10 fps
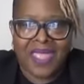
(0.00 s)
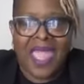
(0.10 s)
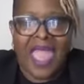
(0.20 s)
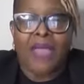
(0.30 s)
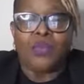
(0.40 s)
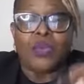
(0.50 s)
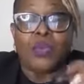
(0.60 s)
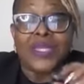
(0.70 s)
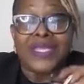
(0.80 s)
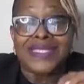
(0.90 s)
And when
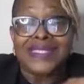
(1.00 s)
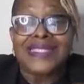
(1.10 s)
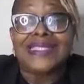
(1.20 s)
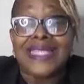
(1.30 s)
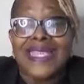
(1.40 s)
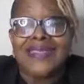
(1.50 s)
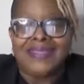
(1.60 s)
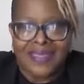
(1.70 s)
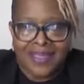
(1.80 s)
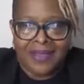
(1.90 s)
we see
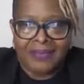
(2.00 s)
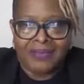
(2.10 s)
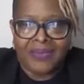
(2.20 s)
them